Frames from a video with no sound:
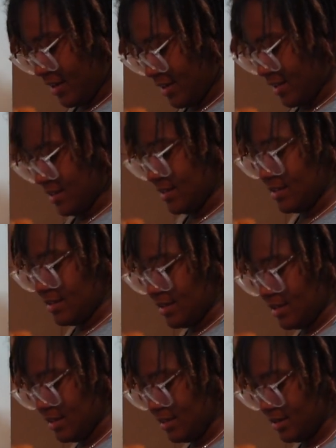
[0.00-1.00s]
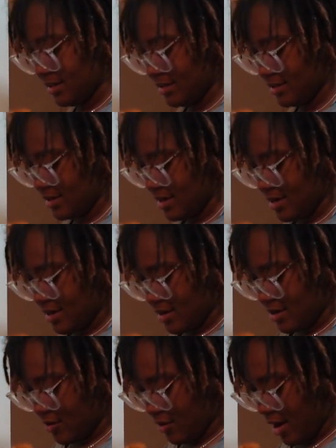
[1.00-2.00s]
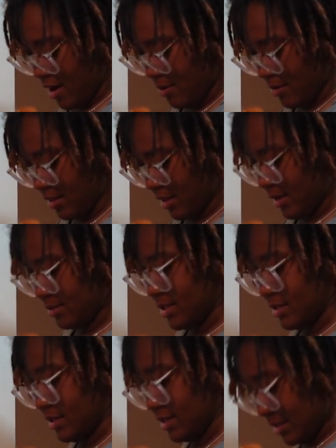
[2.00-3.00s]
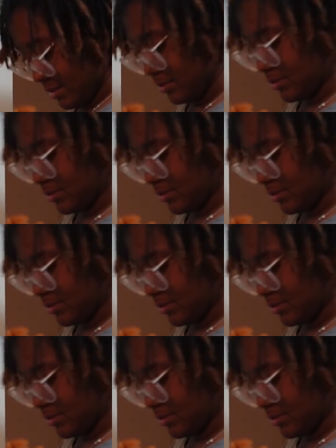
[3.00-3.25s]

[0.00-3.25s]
It's crab and lobster dip.